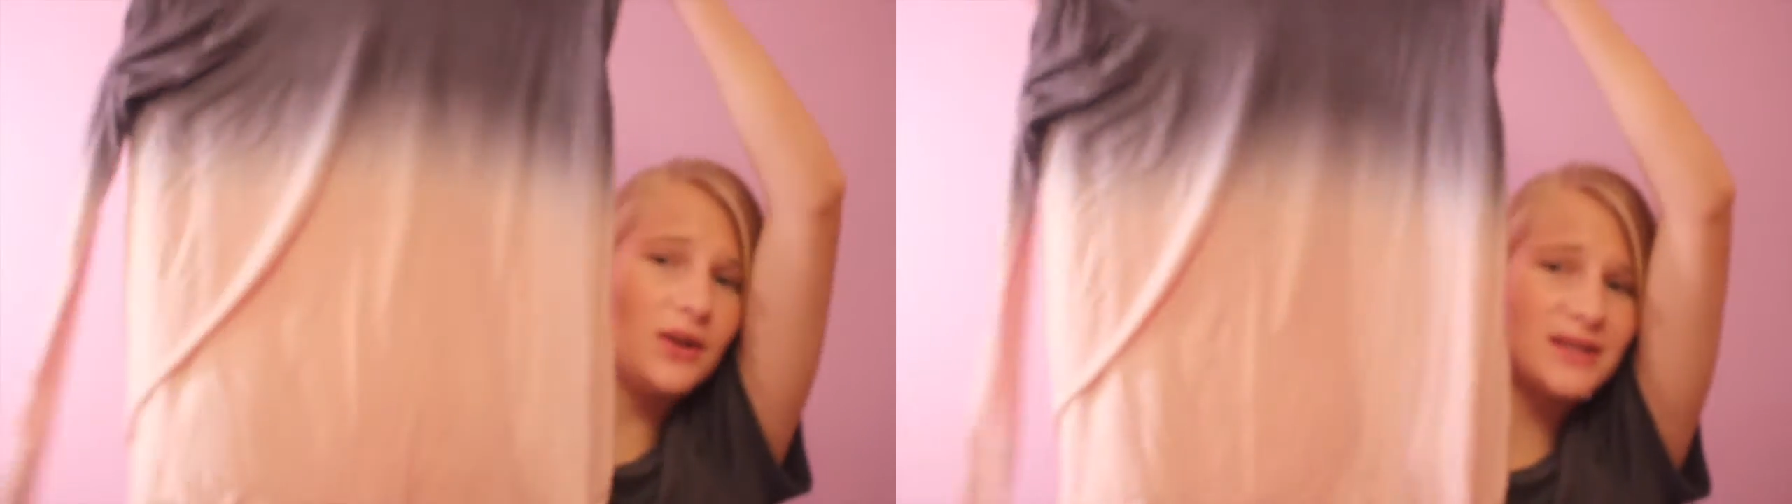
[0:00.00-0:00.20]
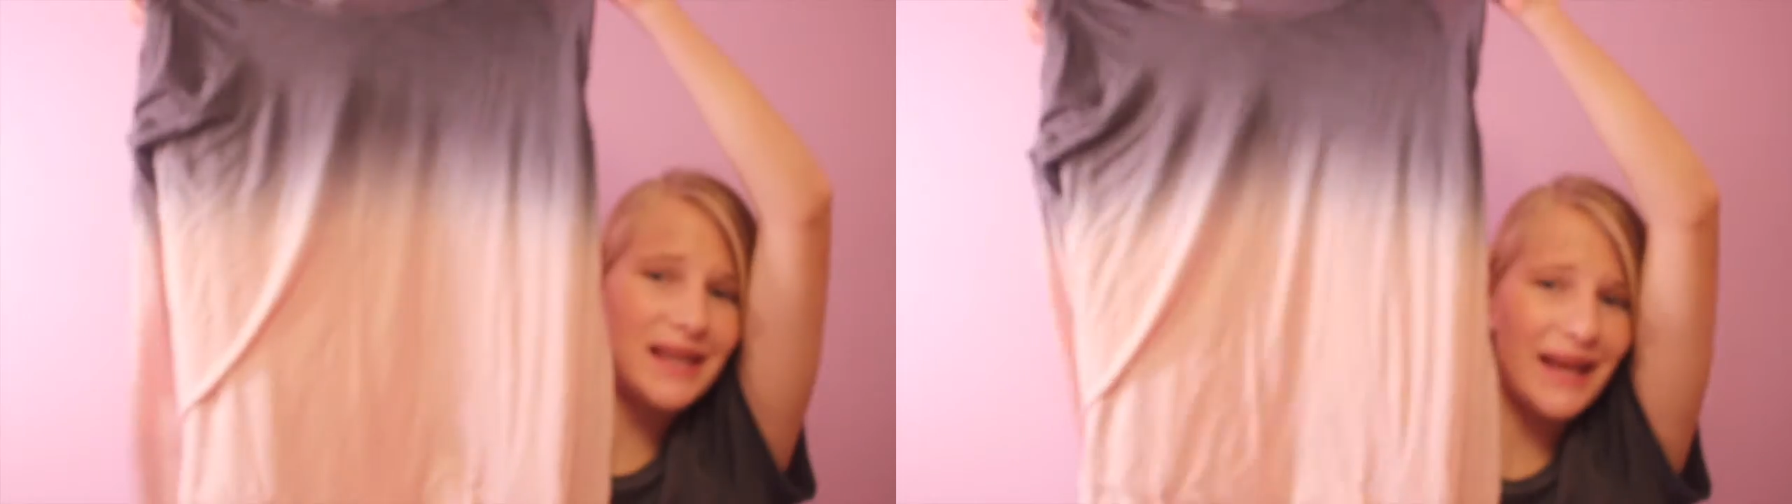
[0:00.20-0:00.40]

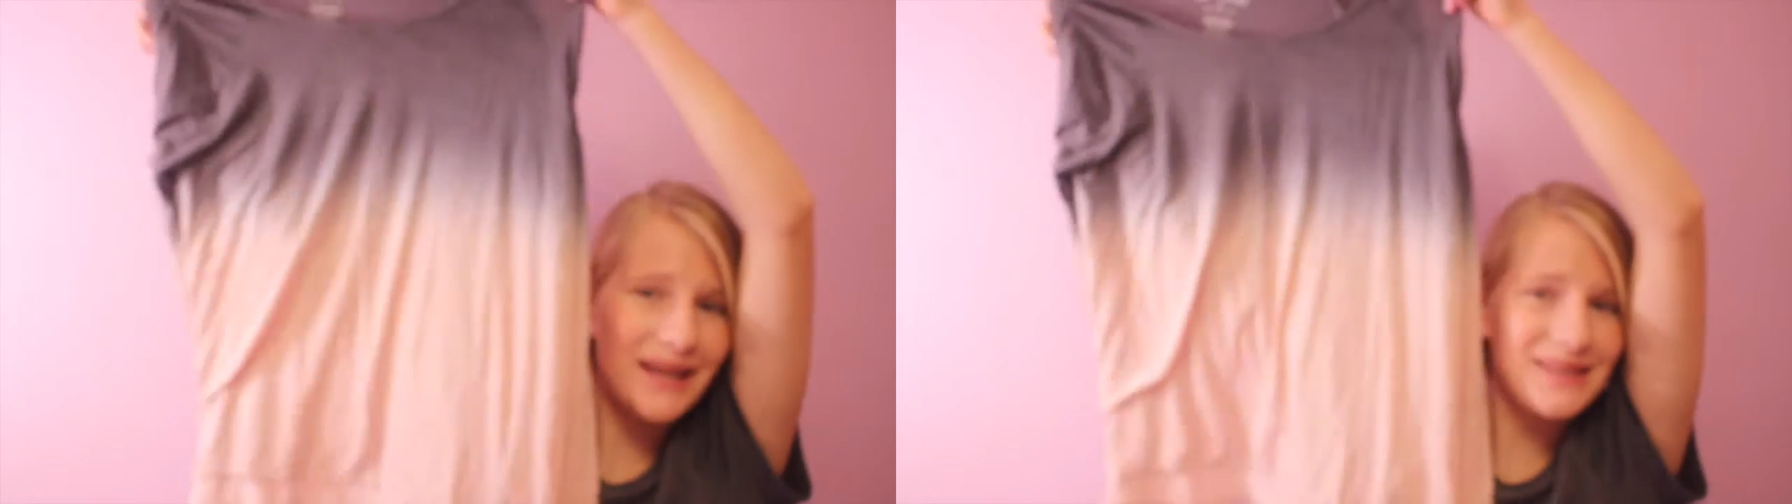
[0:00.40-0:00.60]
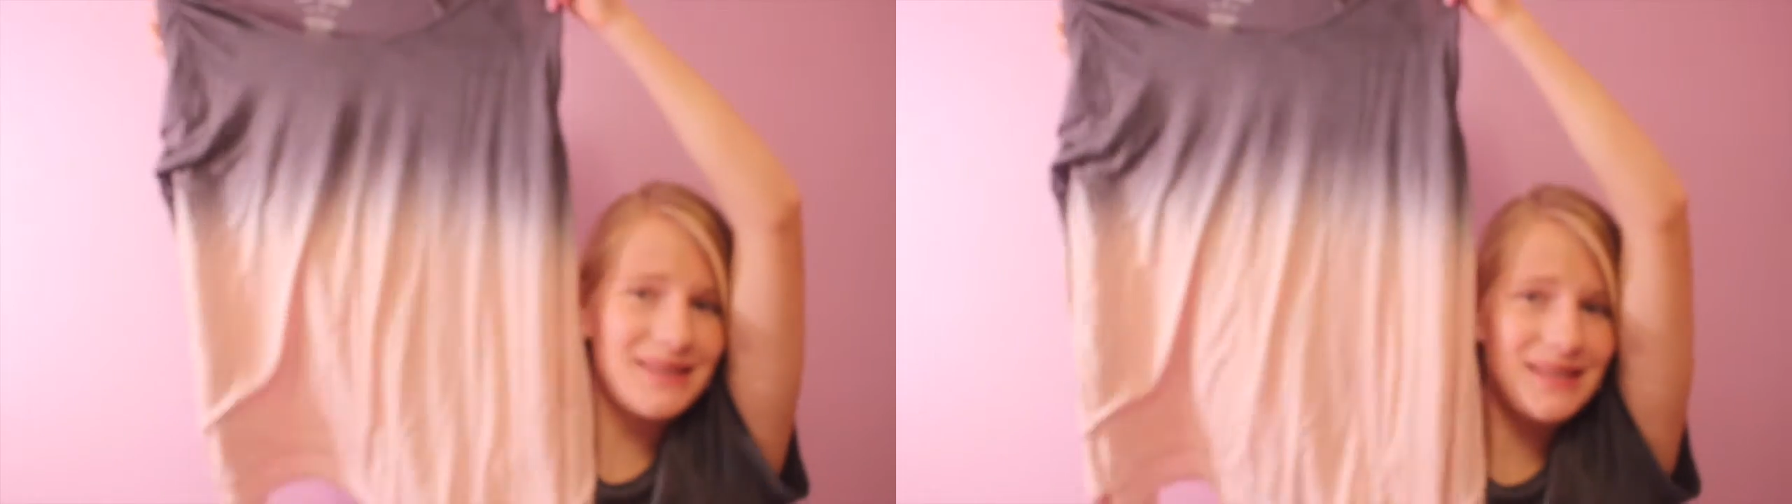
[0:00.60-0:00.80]
looks like
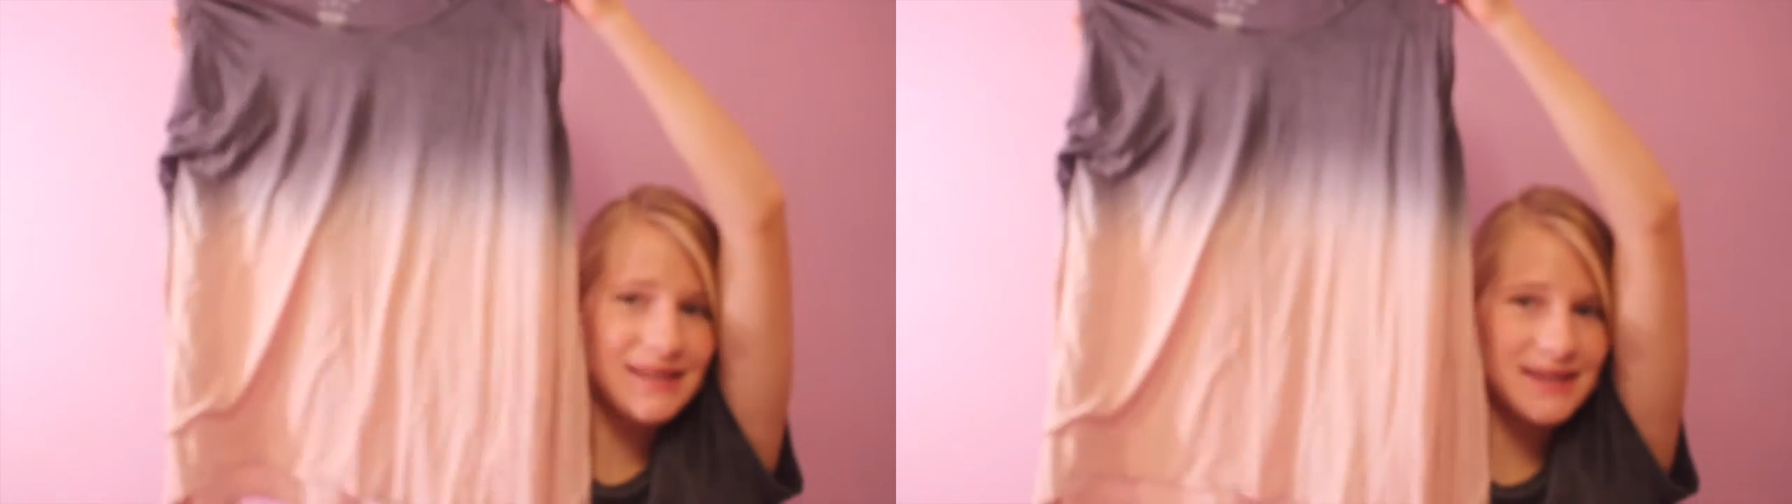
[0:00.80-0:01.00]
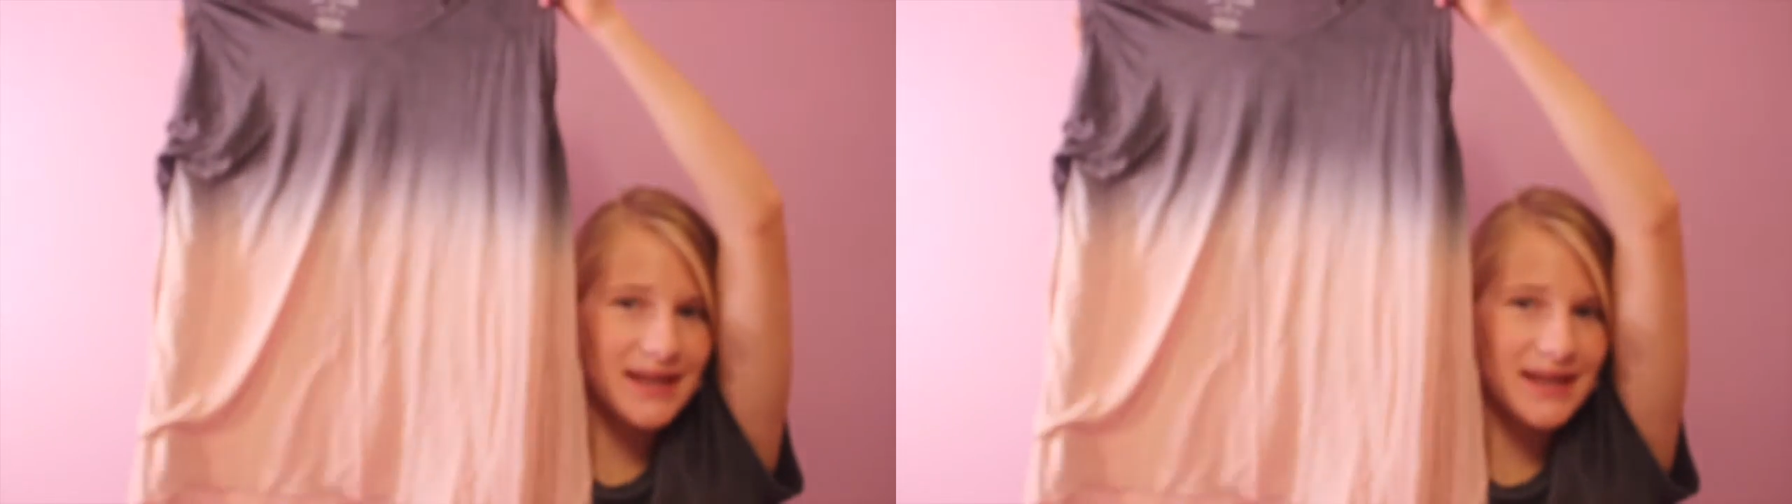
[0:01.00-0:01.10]
this.